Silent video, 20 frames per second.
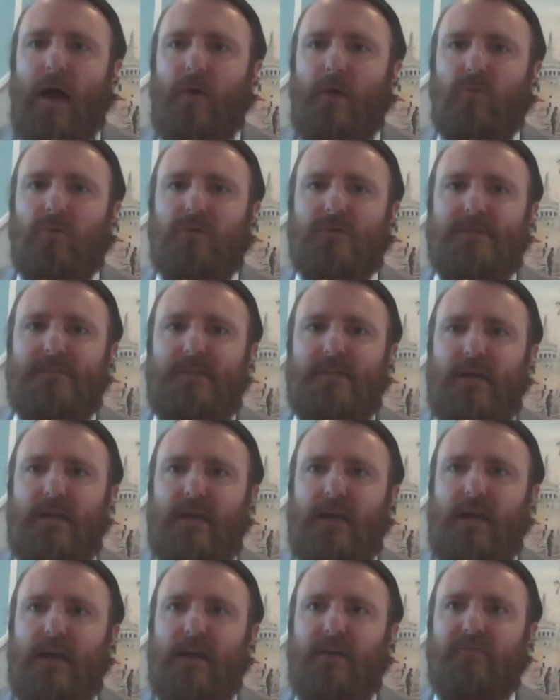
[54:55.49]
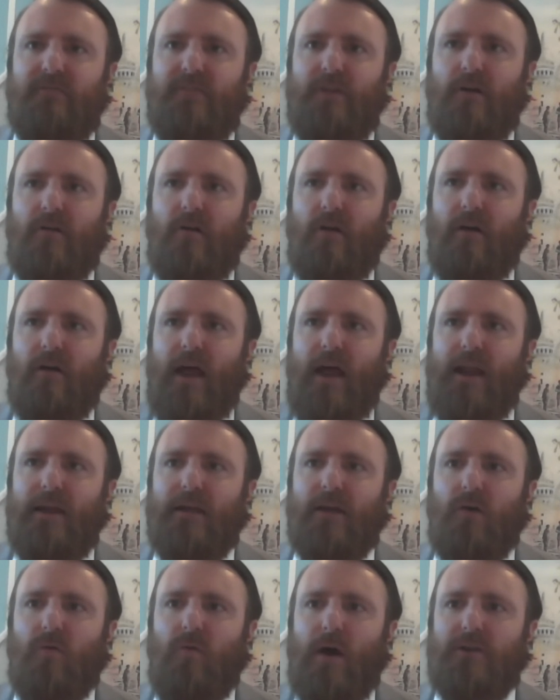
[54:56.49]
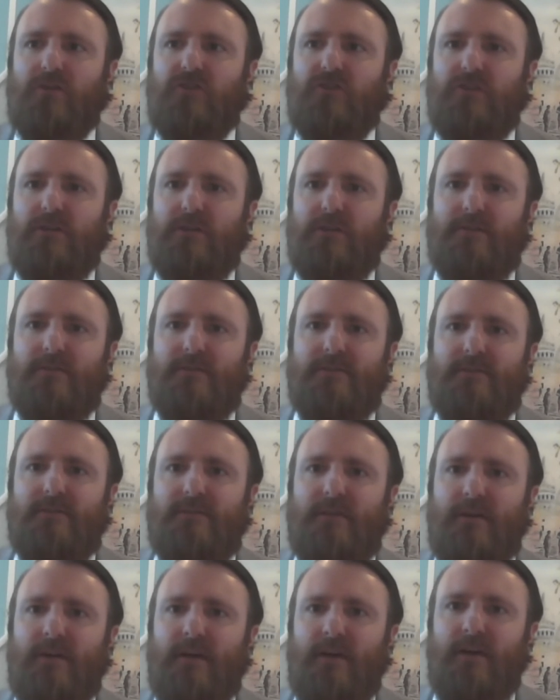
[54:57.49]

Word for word: I will see if there are any questions,